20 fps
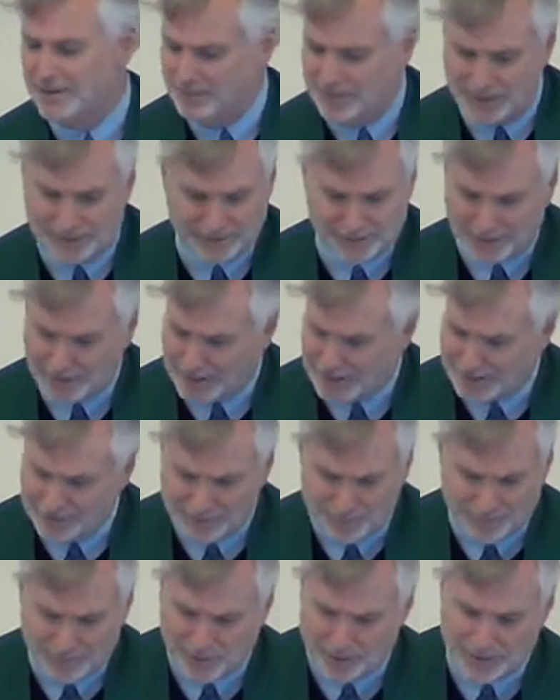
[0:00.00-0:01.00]
because I
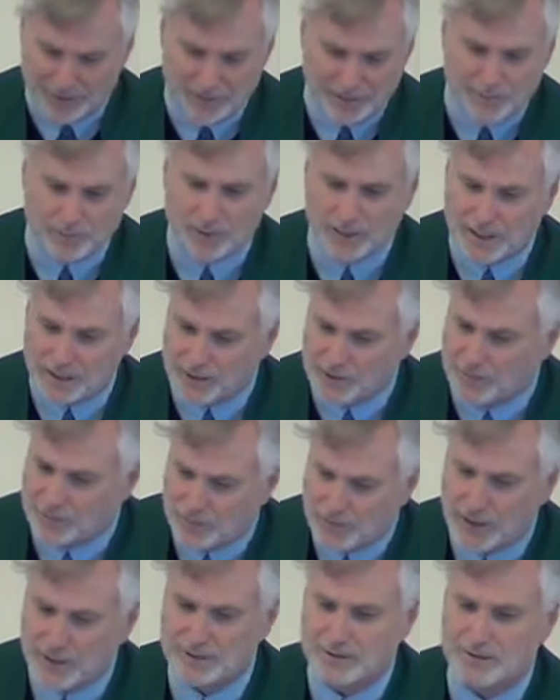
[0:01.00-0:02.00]
don't believe we can
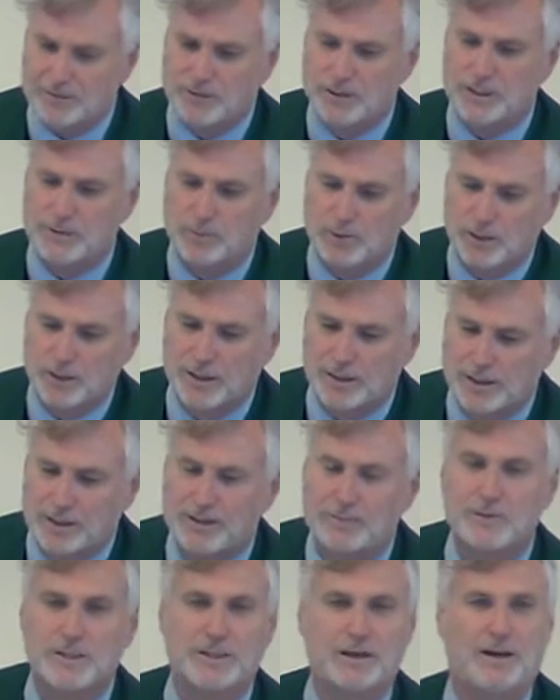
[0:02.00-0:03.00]
effectively
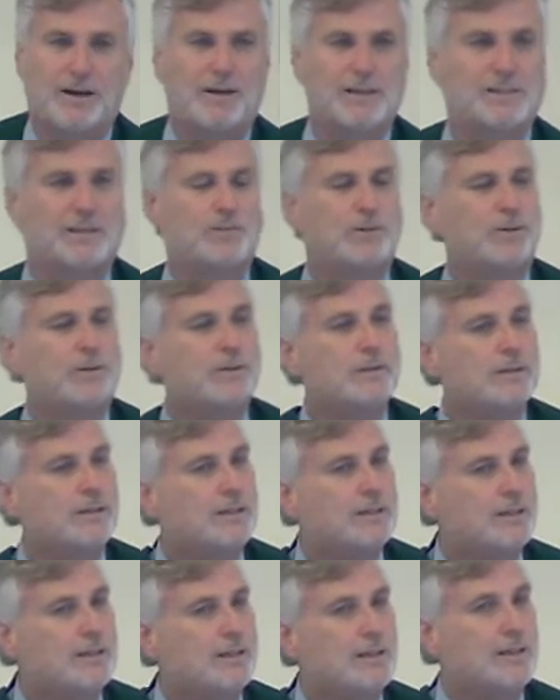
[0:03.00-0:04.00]
proclaim the gospel
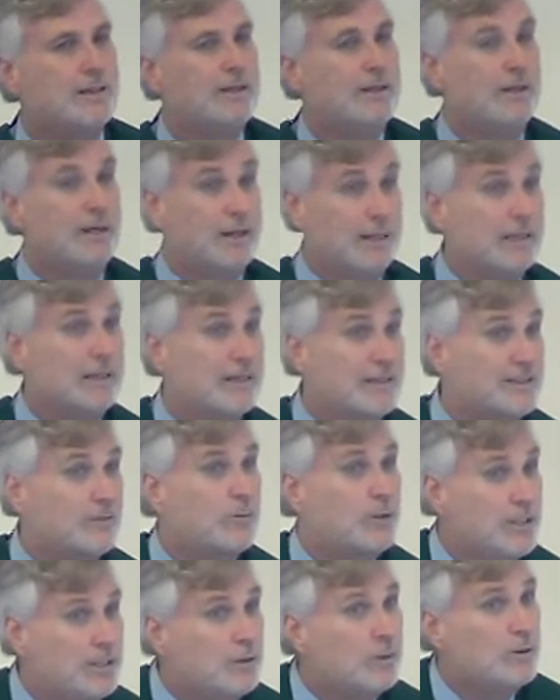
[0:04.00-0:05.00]
unless
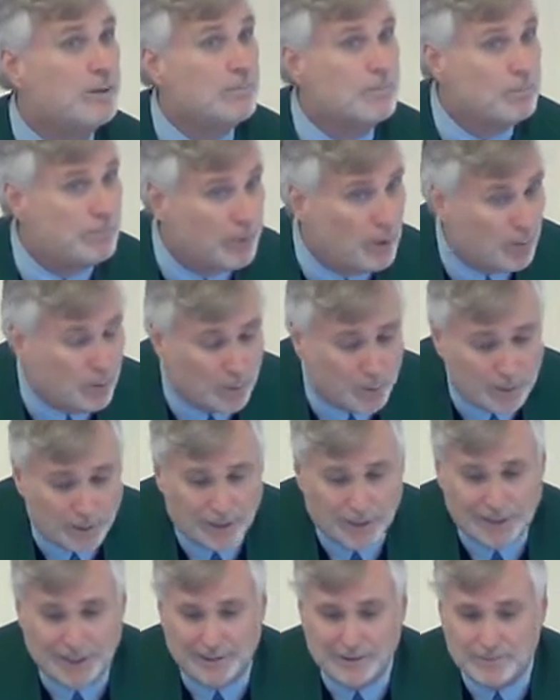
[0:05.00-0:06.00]
we do it
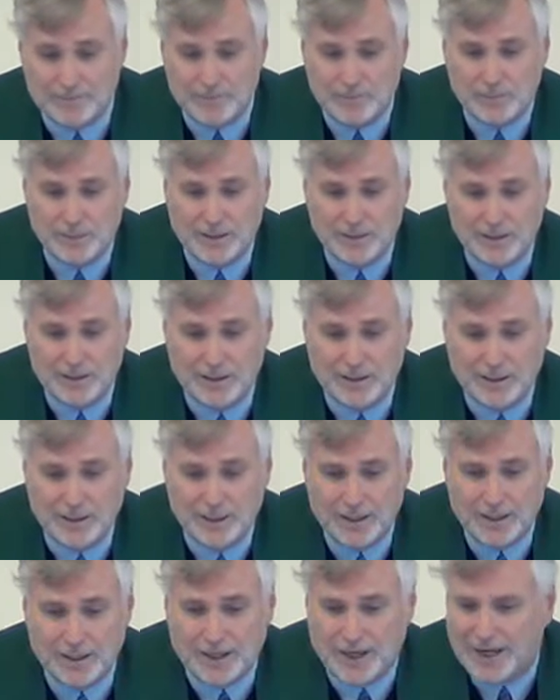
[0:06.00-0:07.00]
boldly.
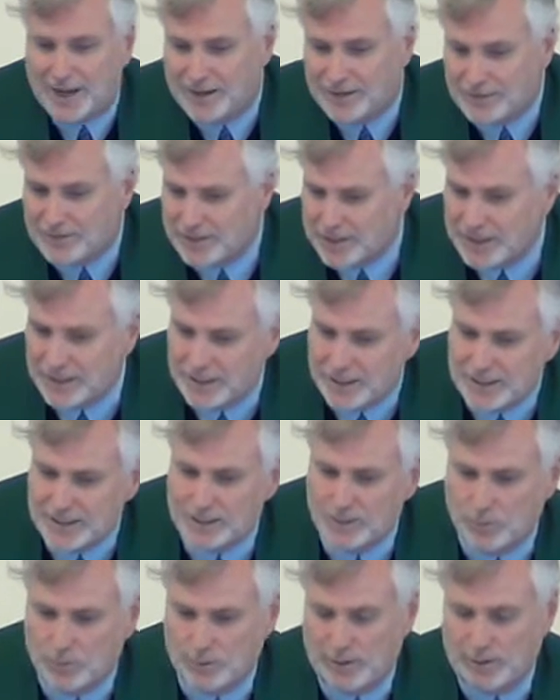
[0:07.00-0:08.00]
I don't think
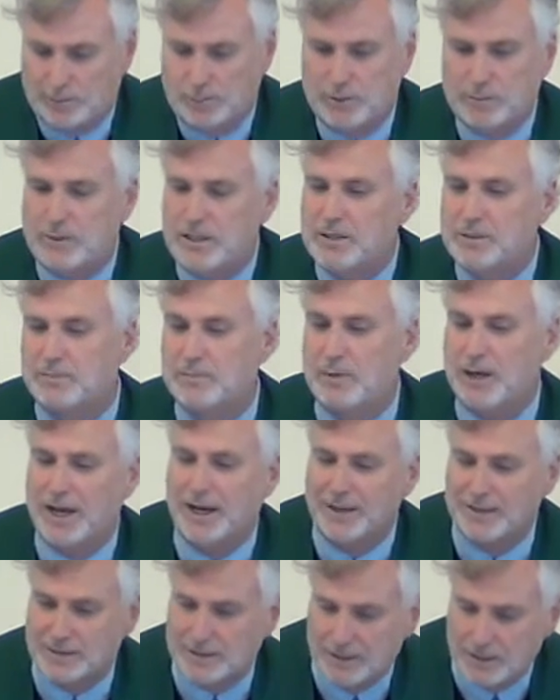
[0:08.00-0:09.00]
anyone would be
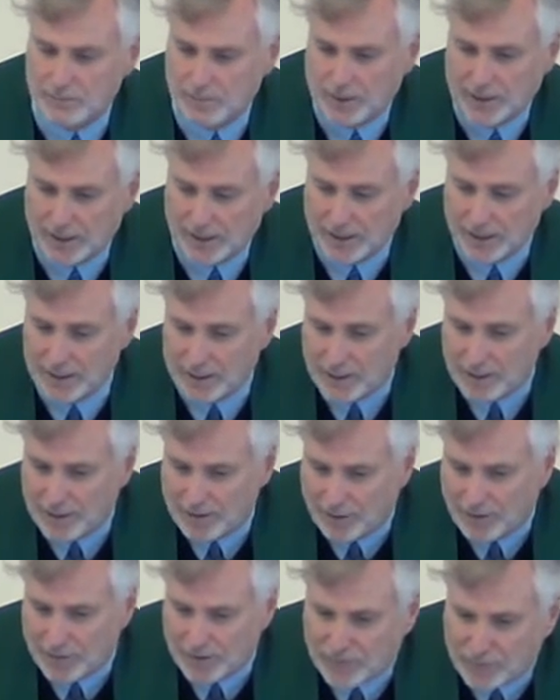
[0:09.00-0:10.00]
impacted by
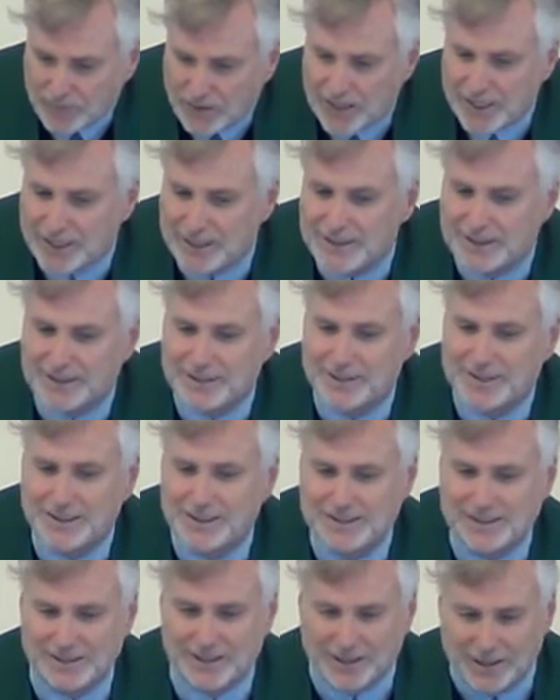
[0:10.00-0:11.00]
our faith,
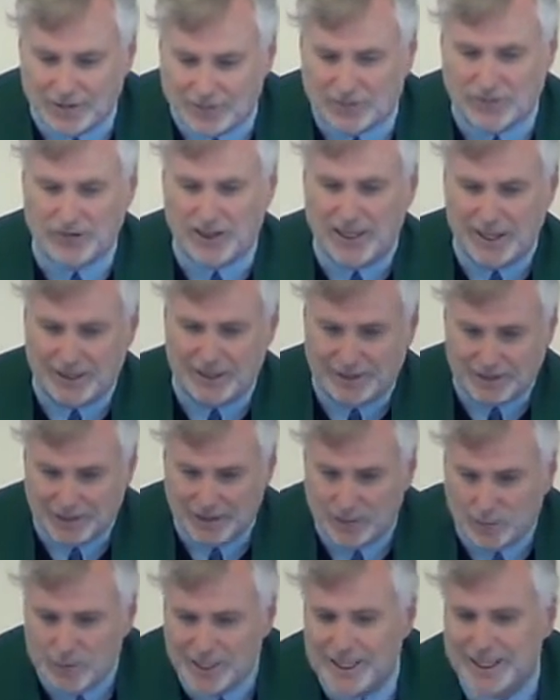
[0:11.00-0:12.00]
this faith
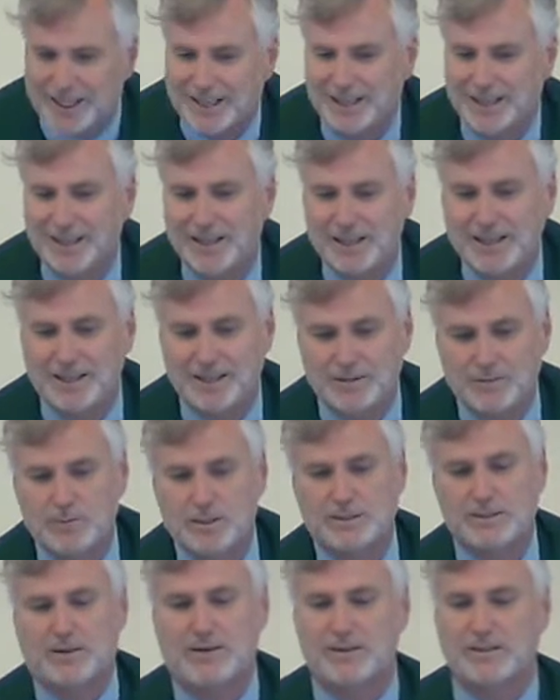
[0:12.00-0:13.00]
that we claim
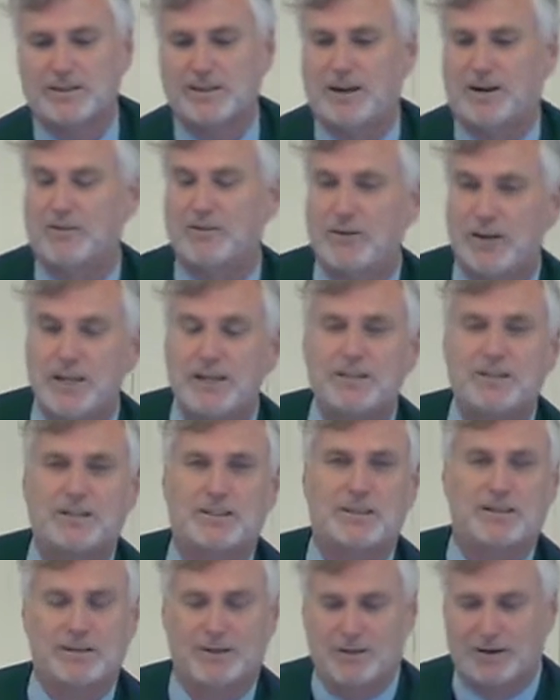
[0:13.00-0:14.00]
is our
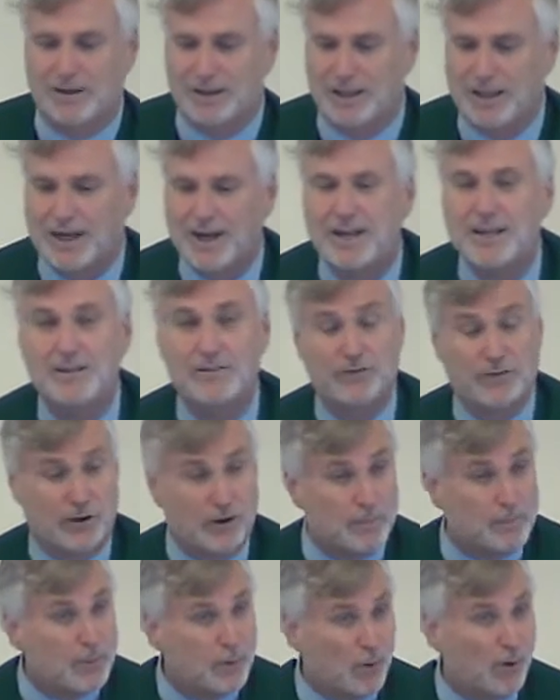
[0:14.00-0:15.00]
salvation, our life,
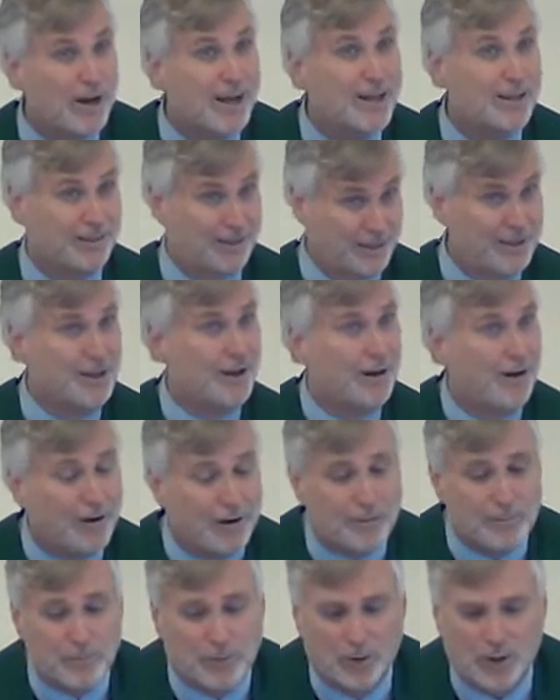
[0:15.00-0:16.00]
our breath,
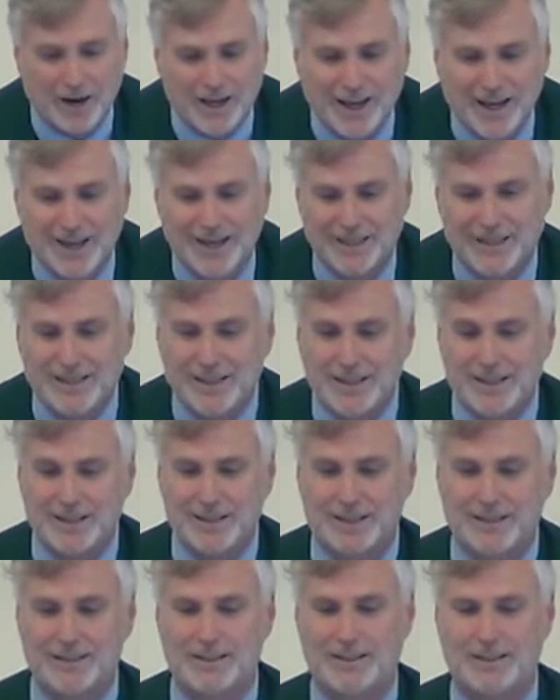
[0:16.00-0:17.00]
our
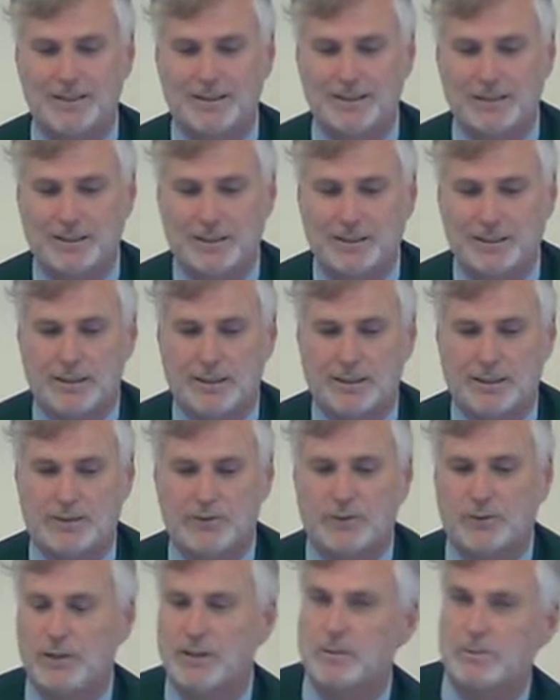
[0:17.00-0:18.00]
bread,
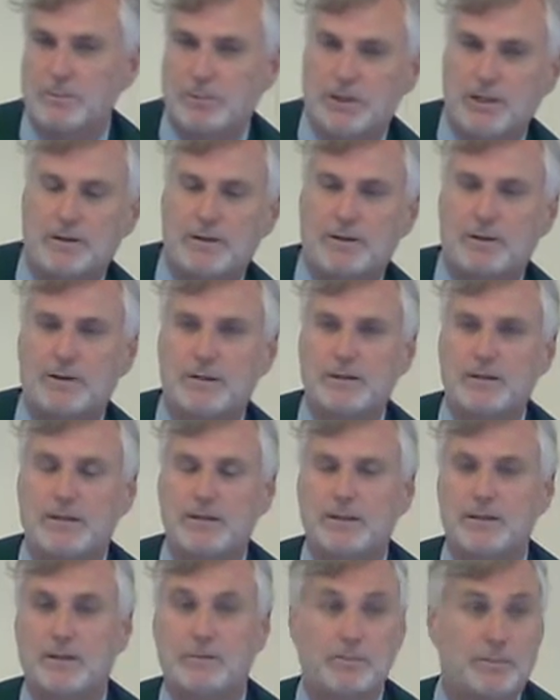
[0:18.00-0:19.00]
if we appear
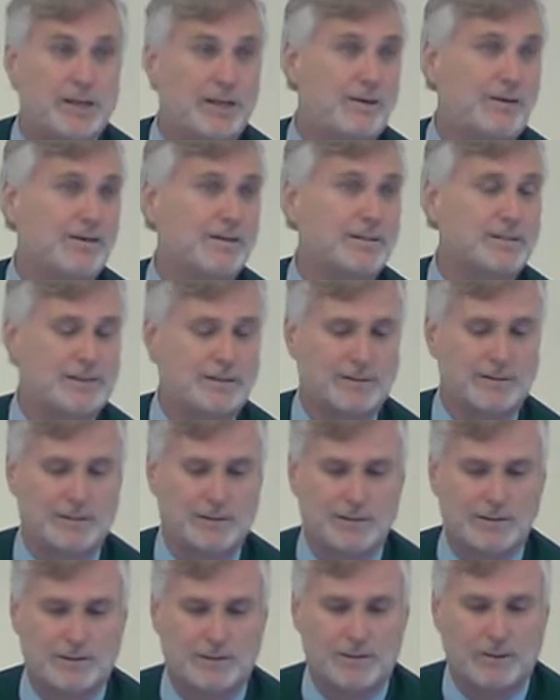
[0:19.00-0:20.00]
embarrassed
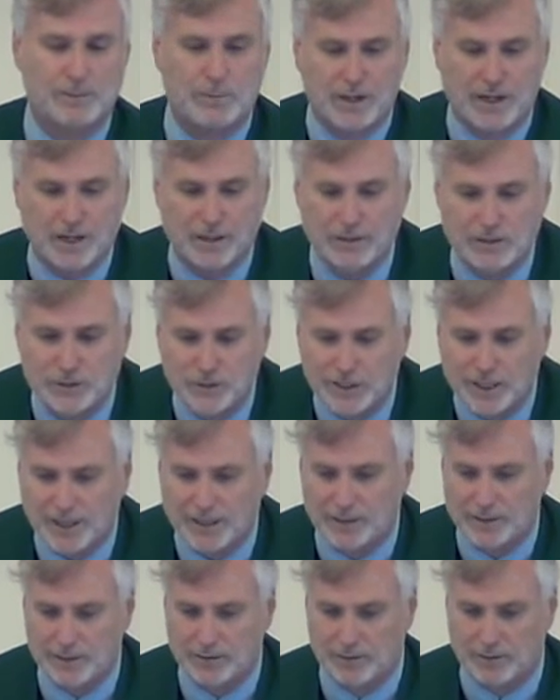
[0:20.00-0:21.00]
or
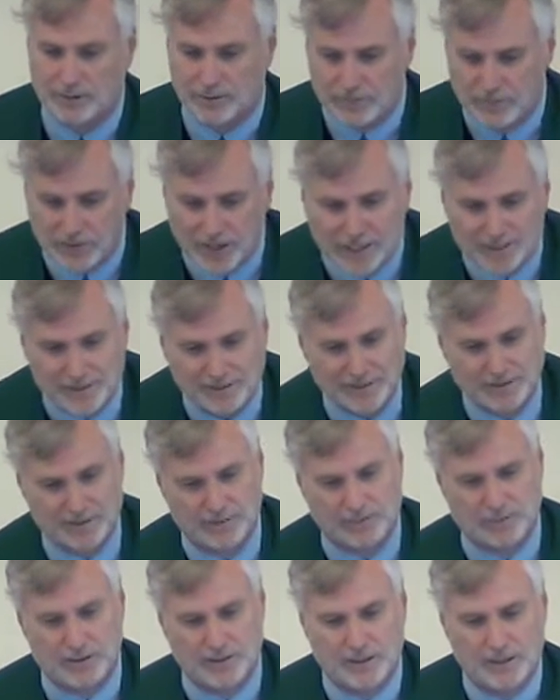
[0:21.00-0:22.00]
apologetic or
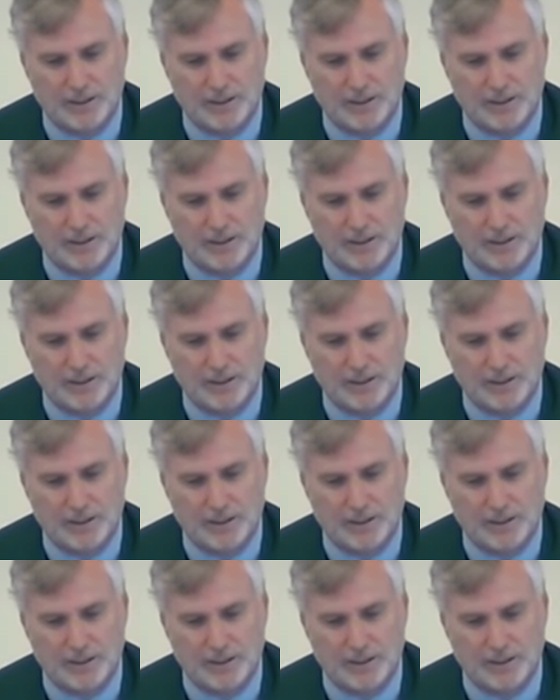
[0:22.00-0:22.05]
evasive